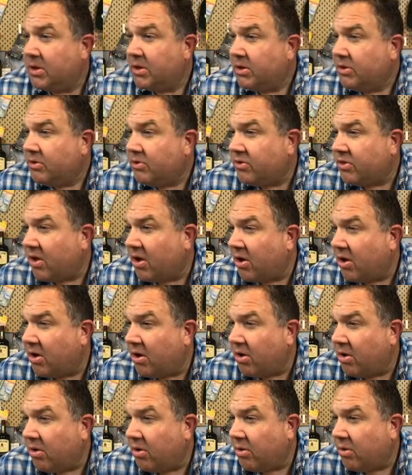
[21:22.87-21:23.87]

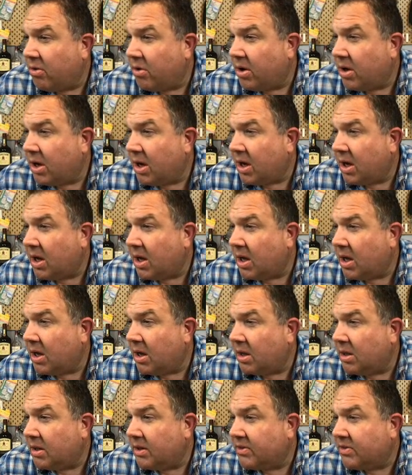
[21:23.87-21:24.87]
So
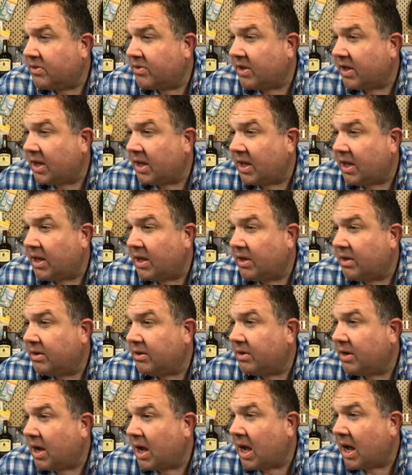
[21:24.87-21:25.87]
let's see.
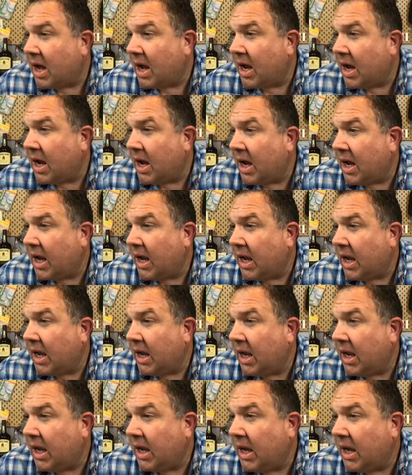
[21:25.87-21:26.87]

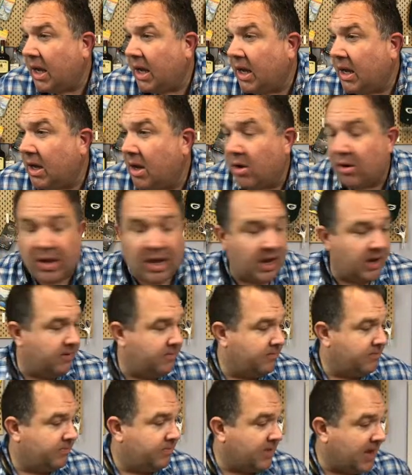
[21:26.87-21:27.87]
Okay,
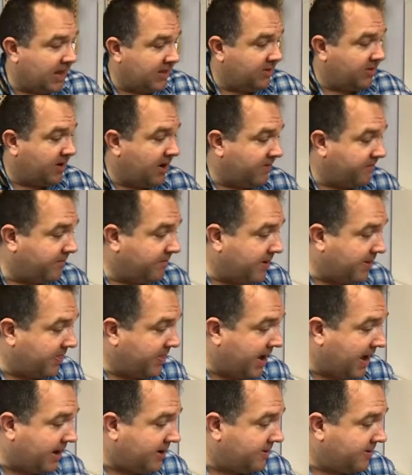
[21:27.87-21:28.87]
that's enough about
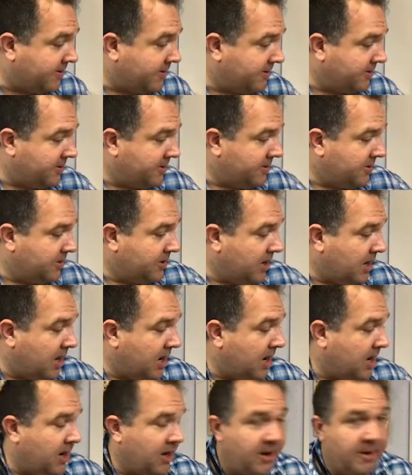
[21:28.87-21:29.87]
that.
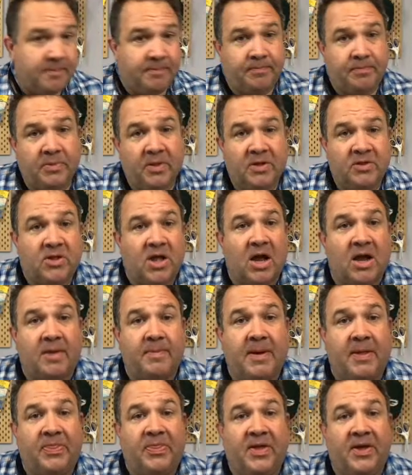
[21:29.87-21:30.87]
Let's talk
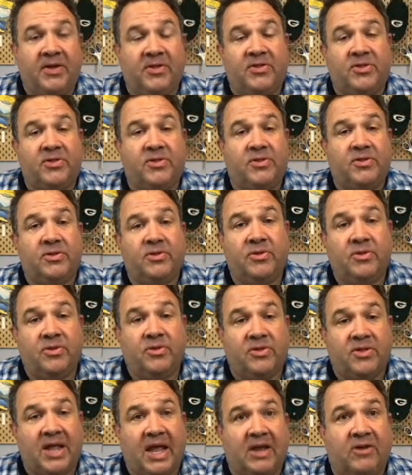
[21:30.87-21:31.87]
about this
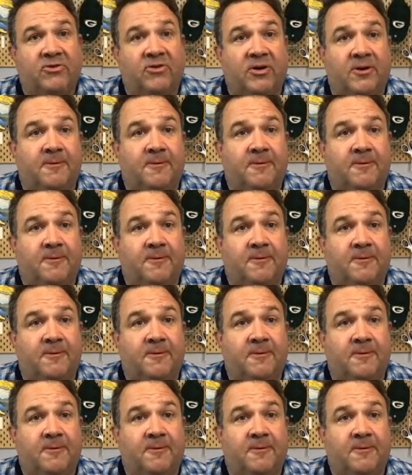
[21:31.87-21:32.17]
station.